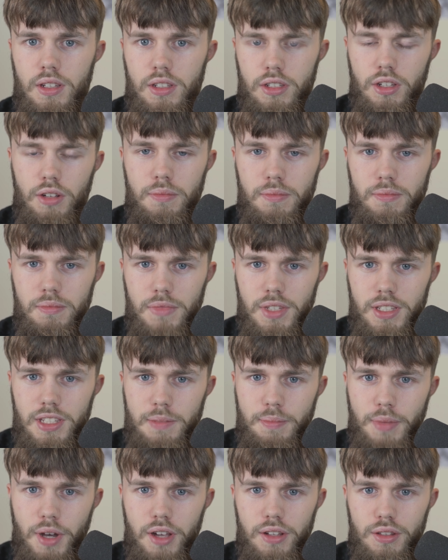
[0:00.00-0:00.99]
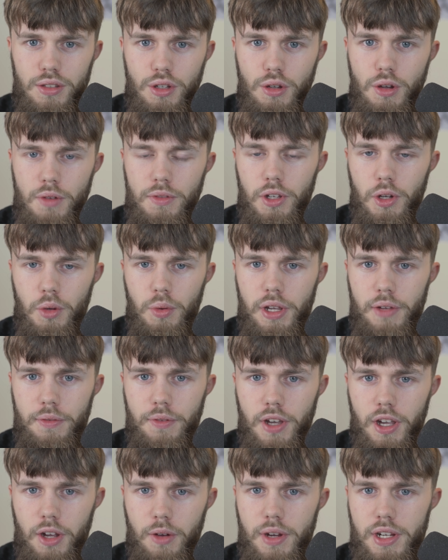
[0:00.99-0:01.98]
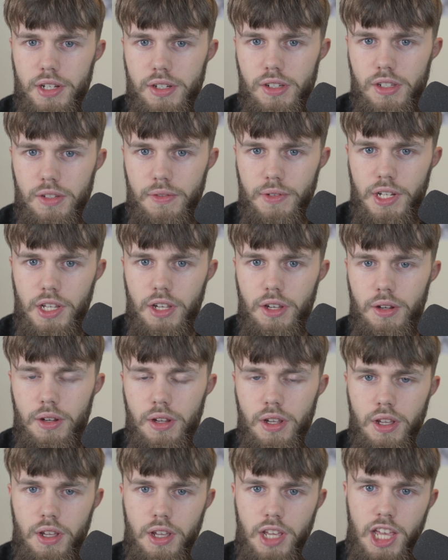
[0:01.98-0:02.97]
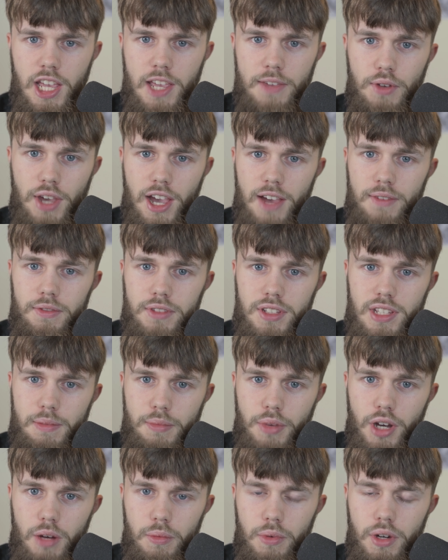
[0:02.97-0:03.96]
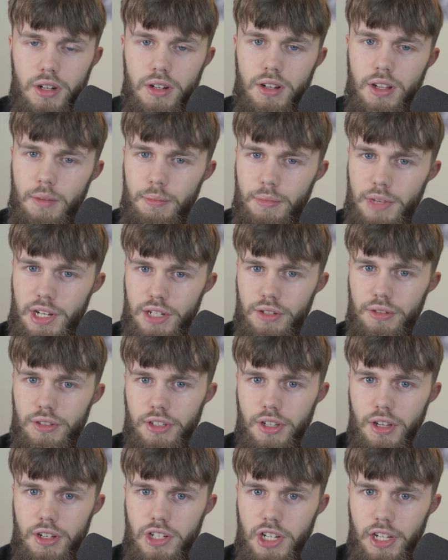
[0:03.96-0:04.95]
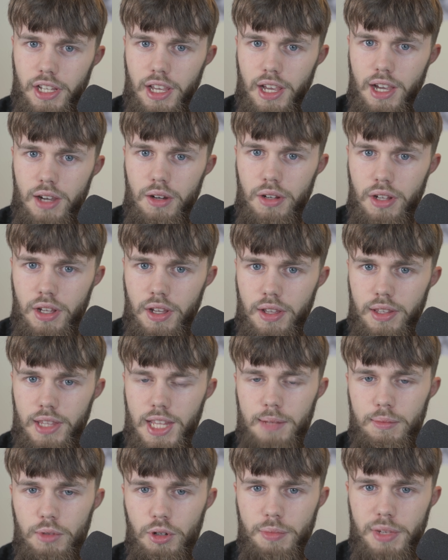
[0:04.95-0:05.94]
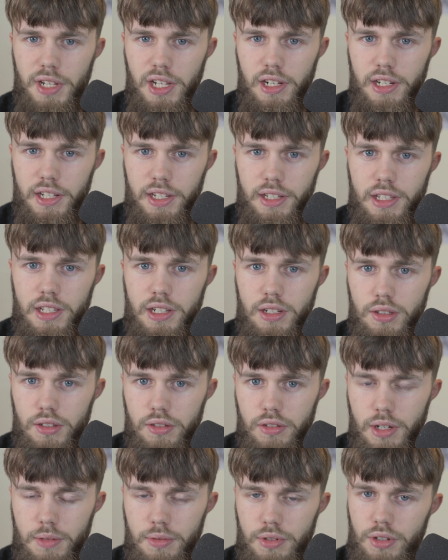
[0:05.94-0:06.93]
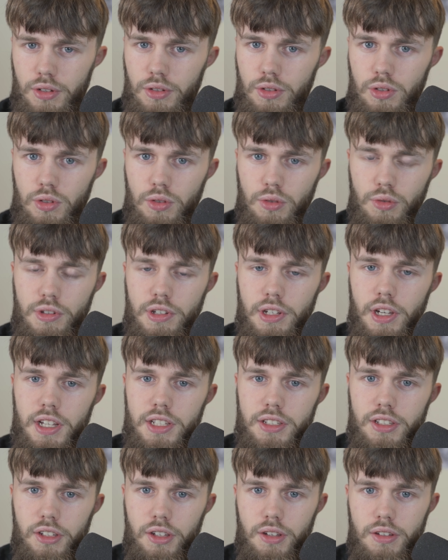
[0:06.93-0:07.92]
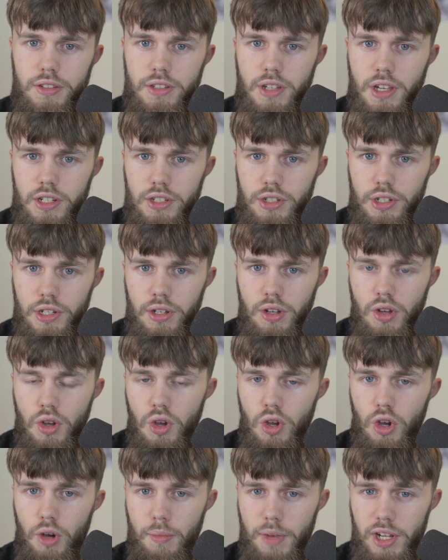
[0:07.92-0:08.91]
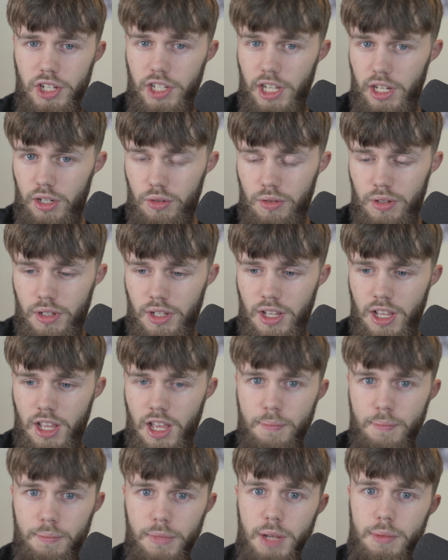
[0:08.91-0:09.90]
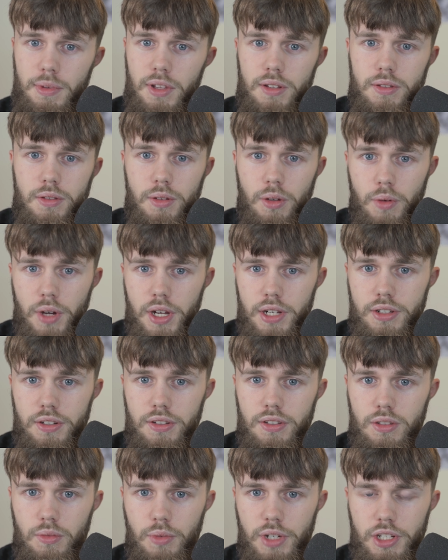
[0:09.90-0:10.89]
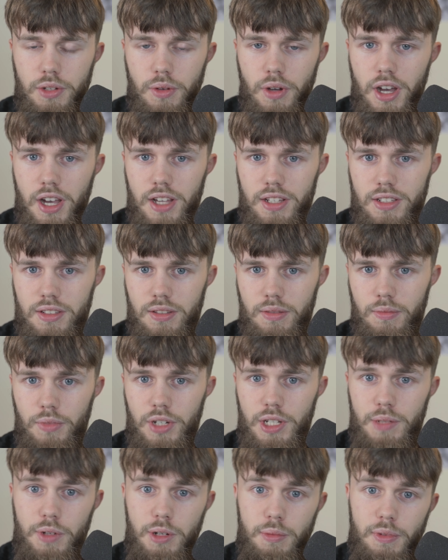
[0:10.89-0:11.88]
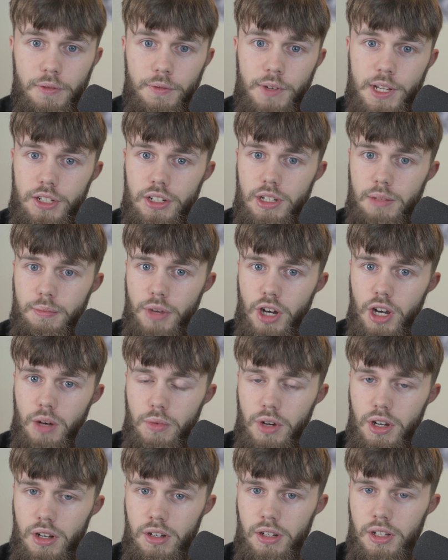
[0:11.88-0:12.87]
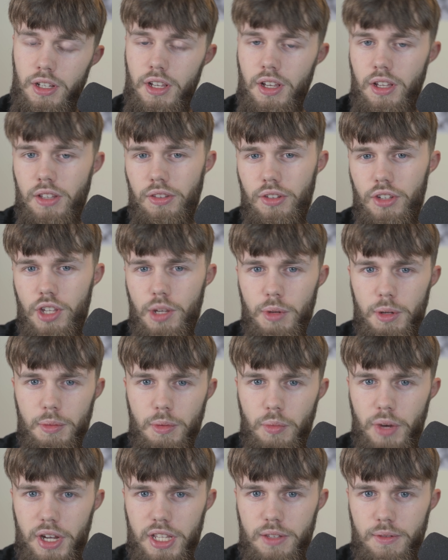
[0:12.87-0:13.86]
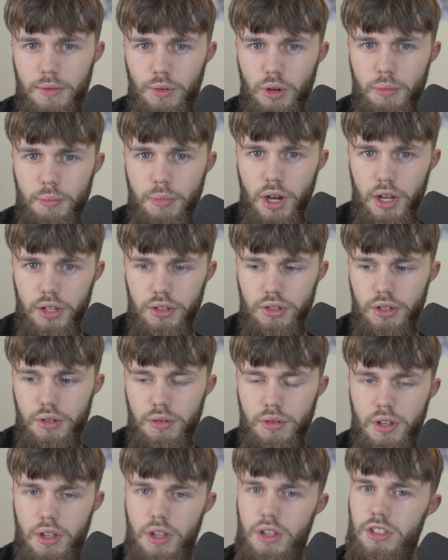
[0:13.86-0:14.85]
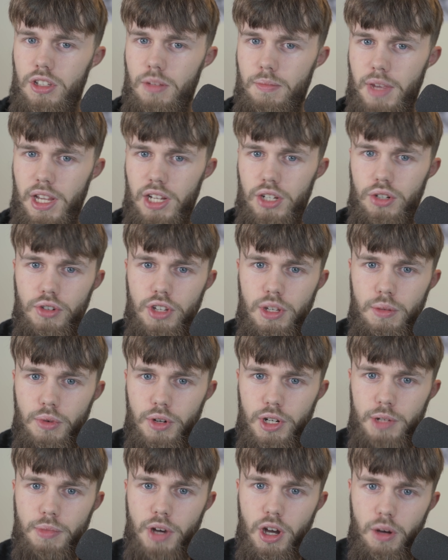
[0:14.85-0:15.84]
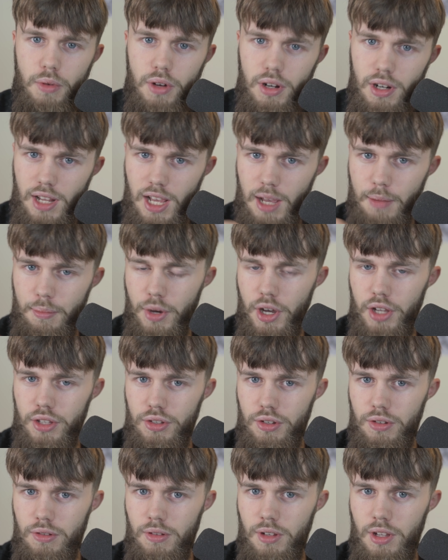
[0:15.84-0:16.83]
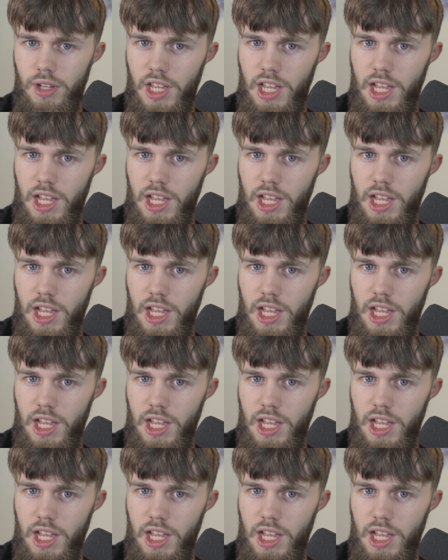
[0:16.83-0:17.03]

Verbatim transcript: So this is part two of the quickfire questions video. If you haven't seen part one, be sure to go check it out. There will be a link in the description or you guys can go search it on my channel. Maybe there's some questions which you asked which would have been featured in part one that you would have been waiting for in part two. So make sure you watch part one and part two.